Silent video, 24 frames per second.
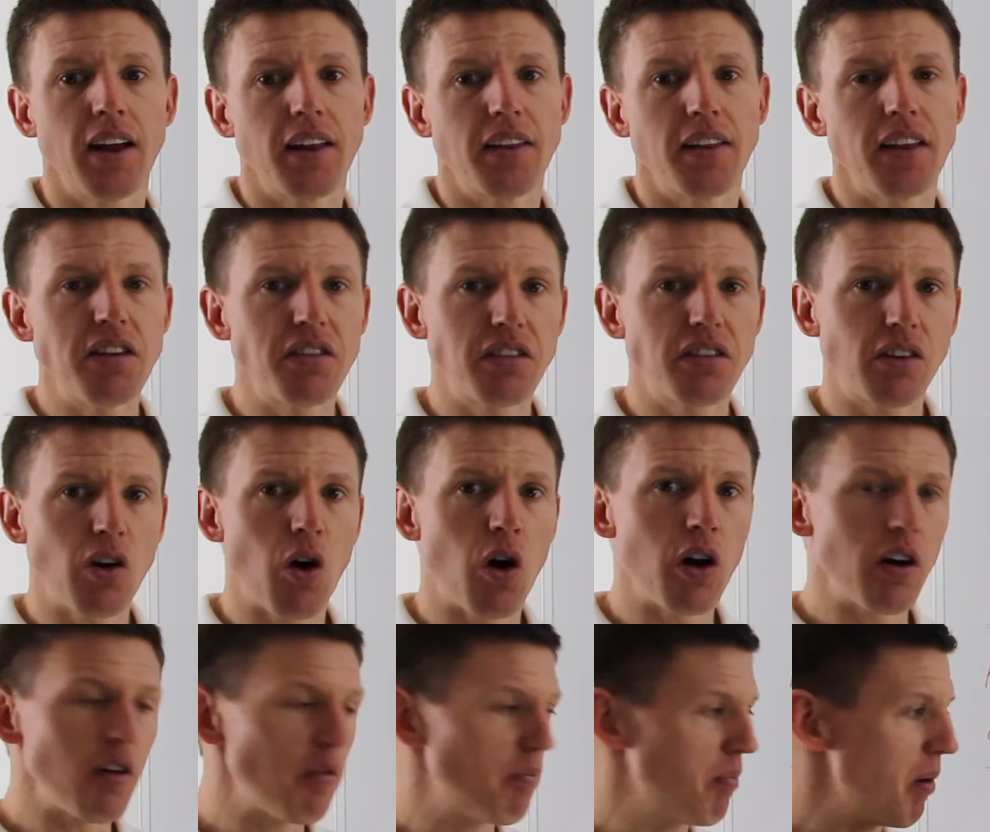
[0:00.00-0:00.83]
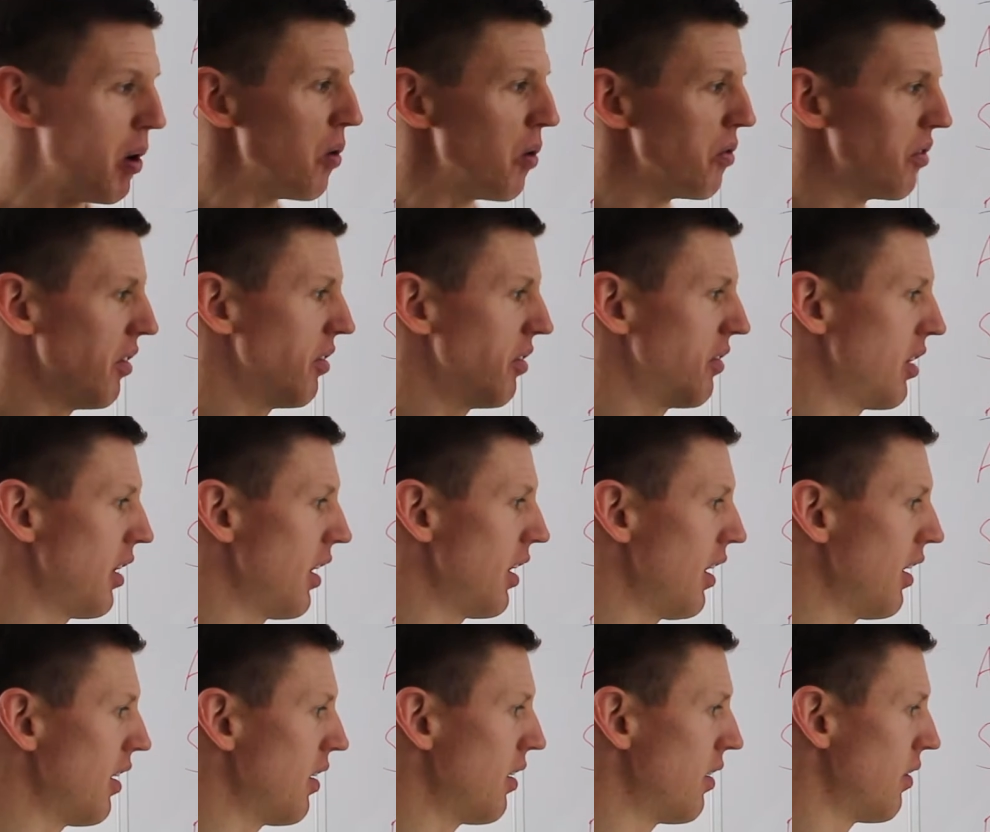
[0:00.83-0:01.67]
This kind of builds us
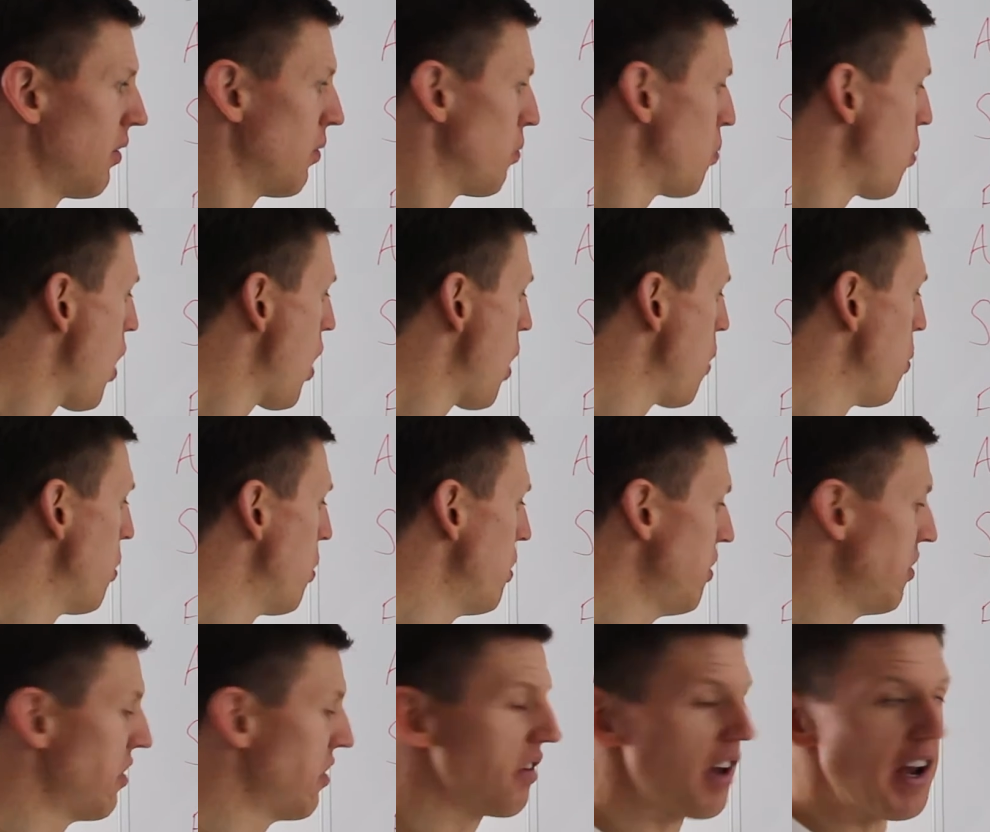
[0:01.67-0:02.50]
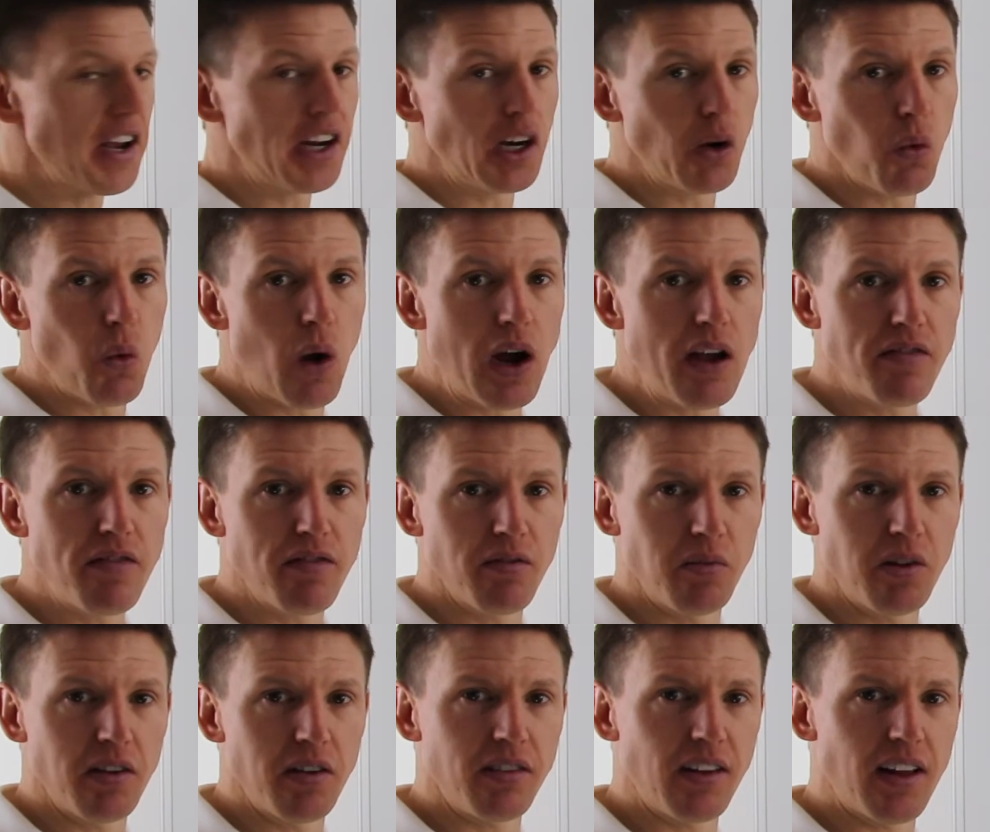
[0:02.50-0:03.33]
to what I want you to take away
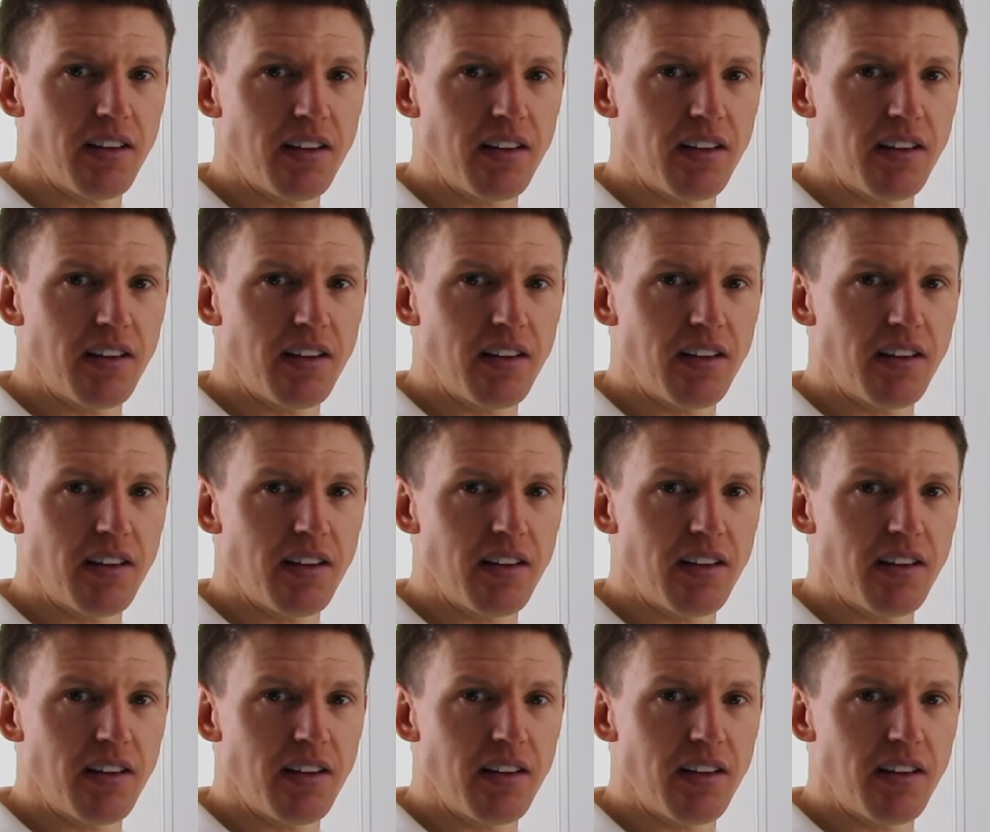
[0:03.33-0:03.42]
from this